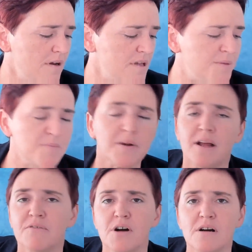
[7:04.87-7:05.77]
the people
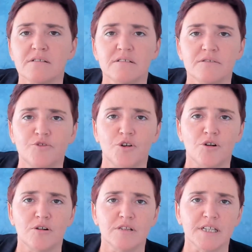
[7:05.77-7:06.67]
have gone
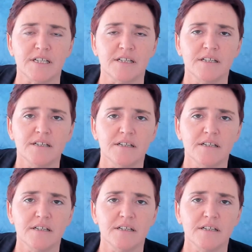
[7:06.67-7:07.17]
for the